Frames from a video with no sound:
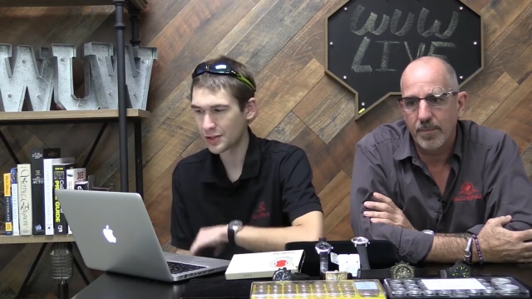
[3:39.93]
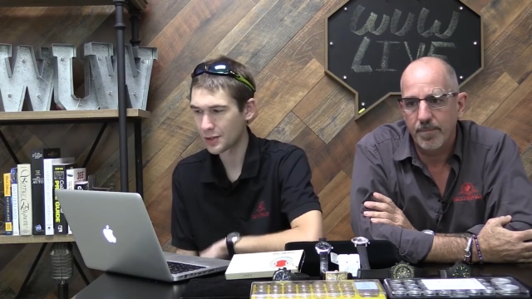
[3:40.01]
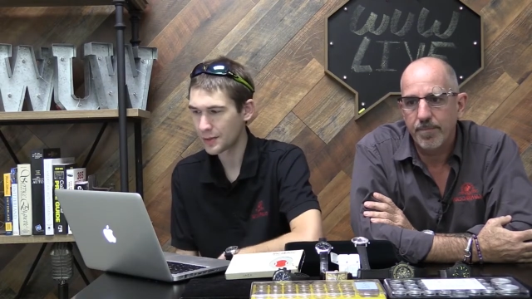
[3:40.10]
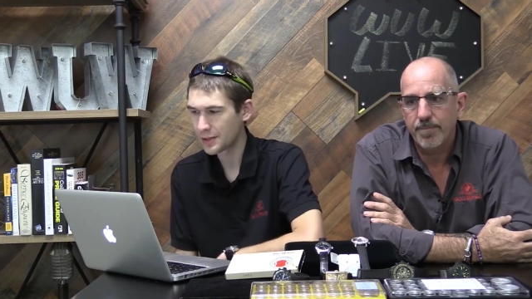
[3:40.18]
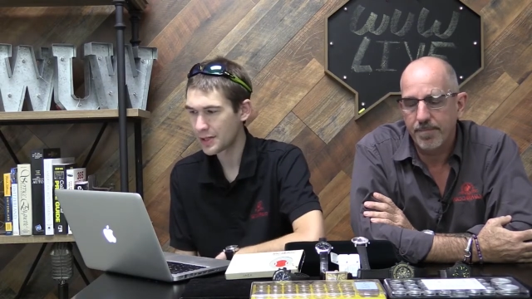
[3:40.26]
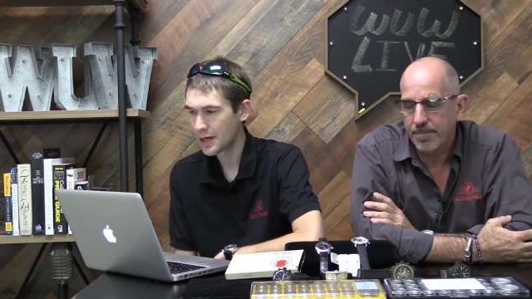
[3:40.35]

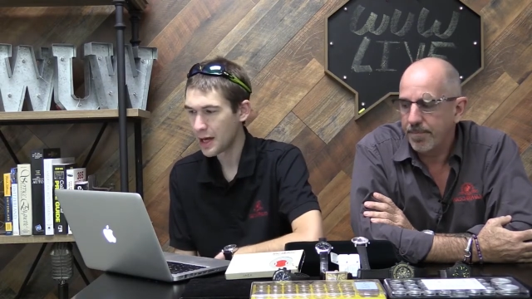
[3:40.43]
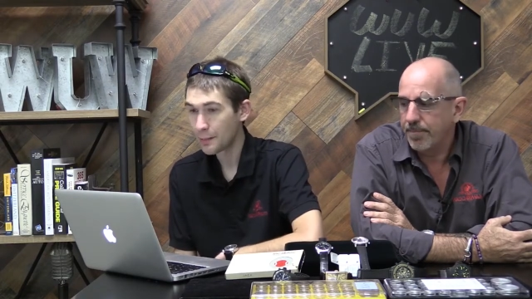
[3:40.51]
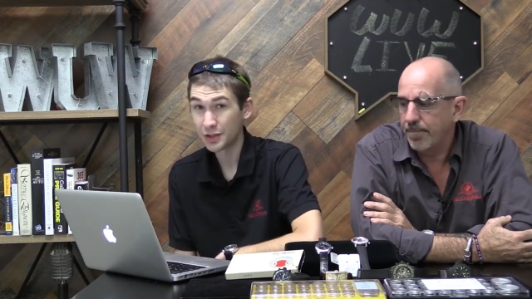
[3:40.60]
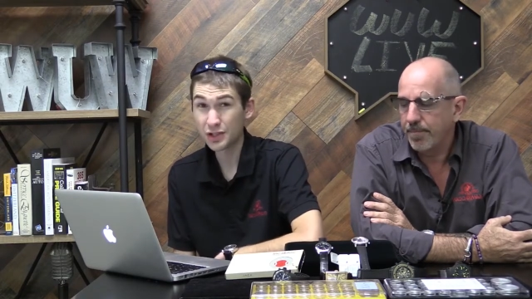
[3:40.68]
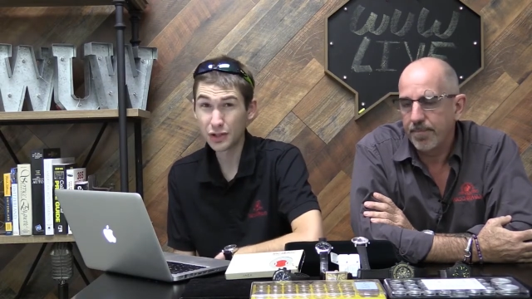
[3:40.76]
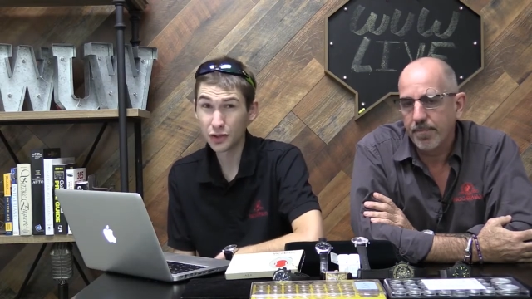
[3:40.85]
Speaker 1: series,
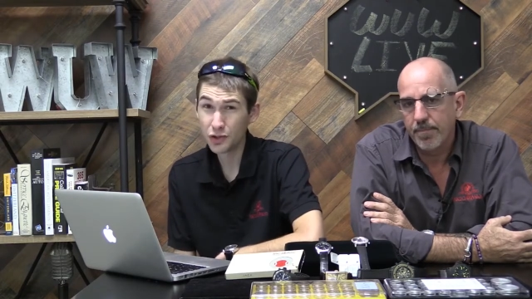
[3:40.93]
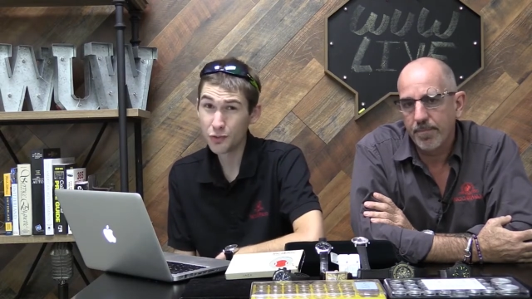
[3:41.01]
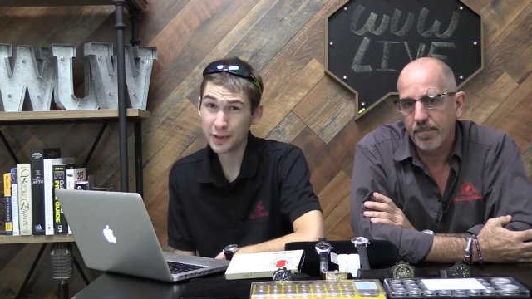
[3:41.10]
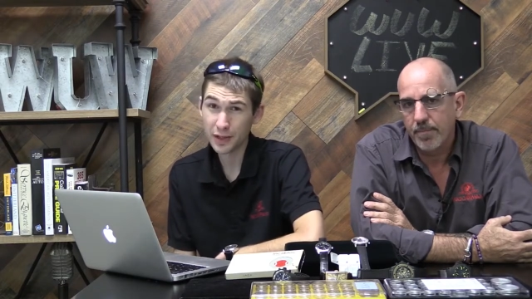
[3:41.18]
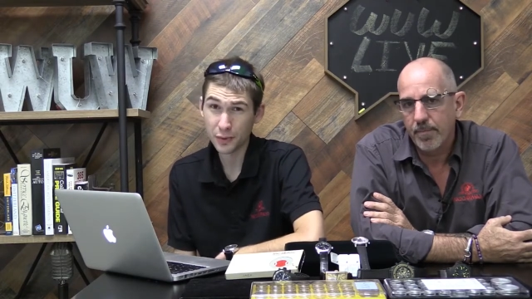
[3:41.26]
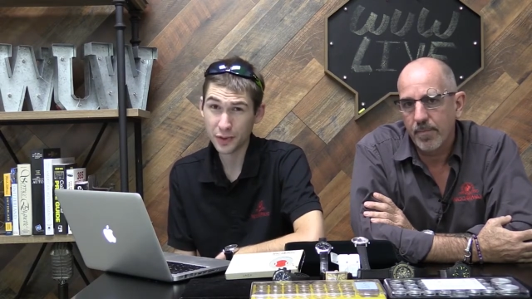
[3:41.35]
but still
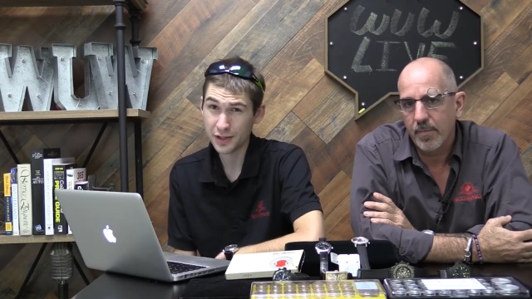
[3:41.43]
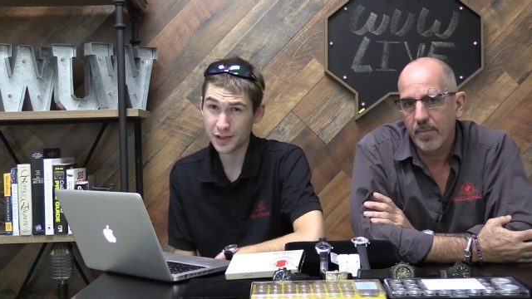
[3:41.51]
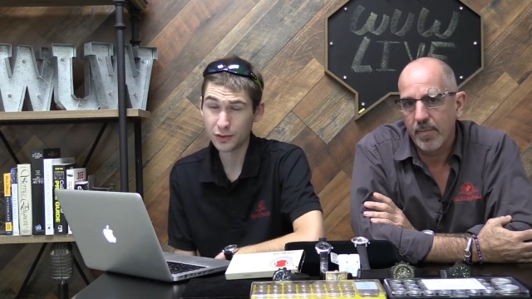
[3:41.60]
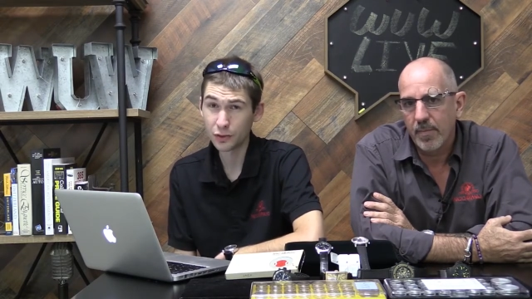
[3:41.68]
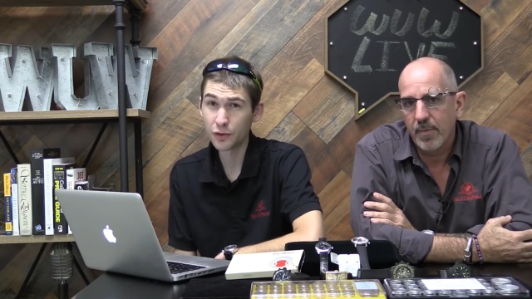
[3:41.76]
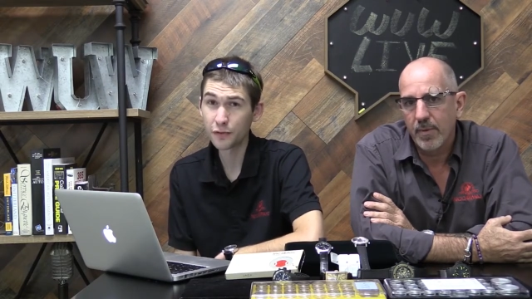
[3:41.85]
ubiquitous.
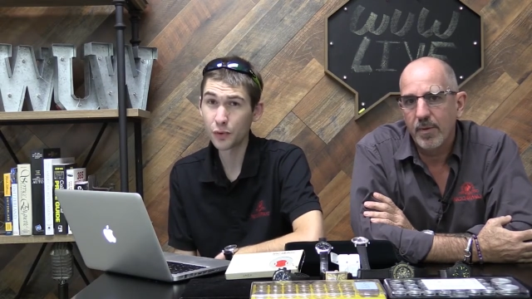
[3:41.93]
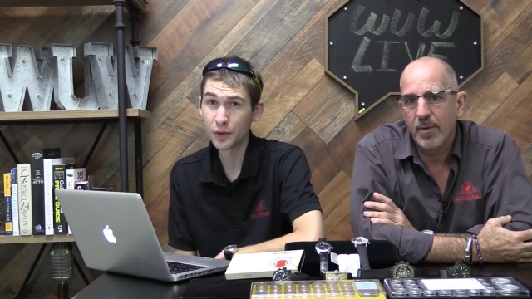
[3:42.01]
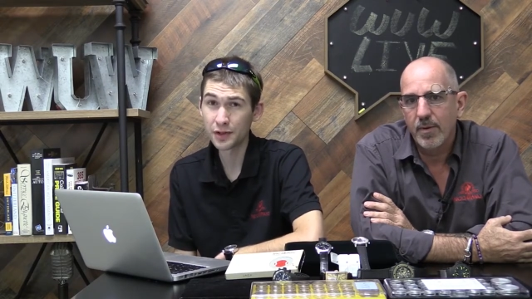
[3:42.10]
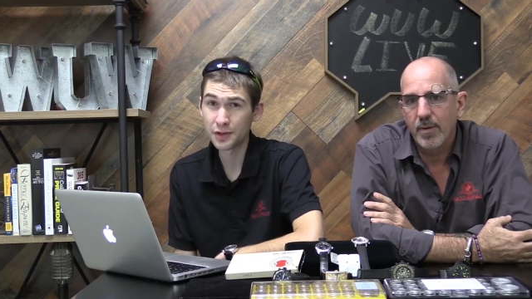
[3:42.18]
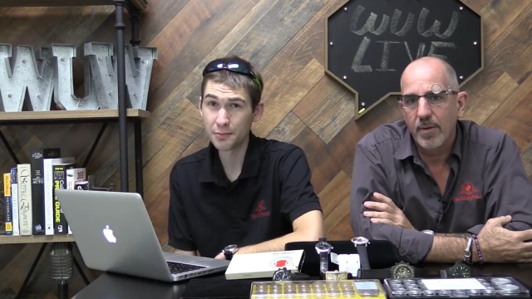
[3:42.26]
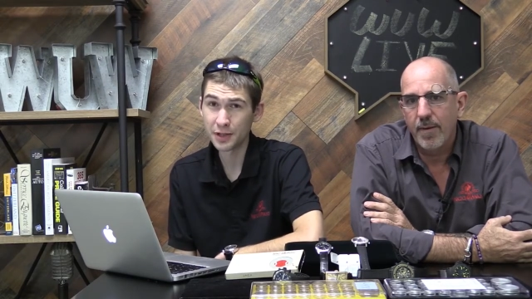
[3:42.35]
And look
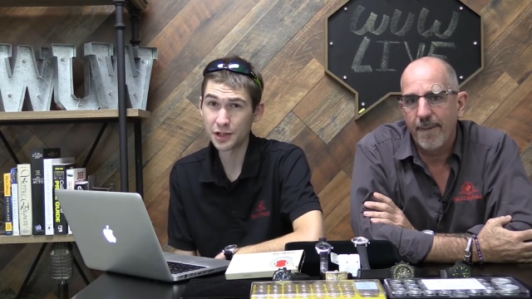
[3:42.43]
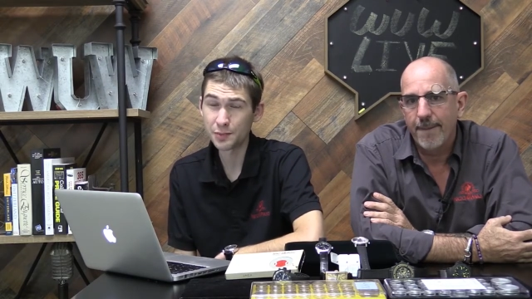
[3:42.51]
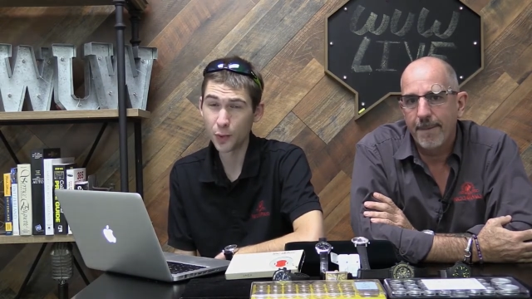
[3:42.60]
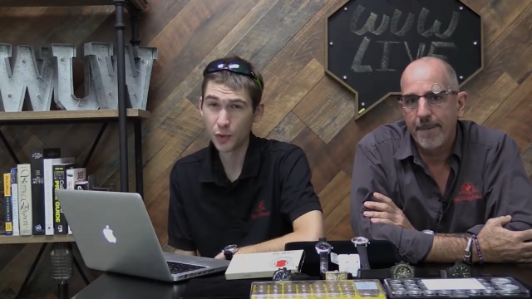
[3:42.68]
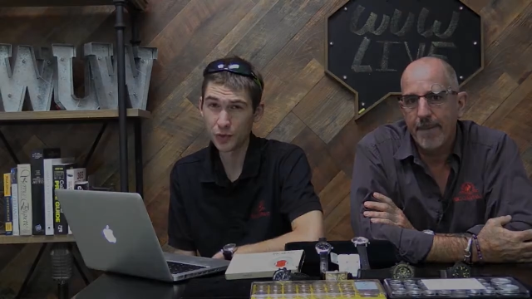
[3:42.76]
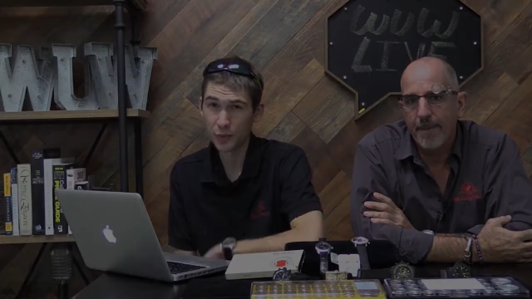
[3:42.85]
for it in a big sports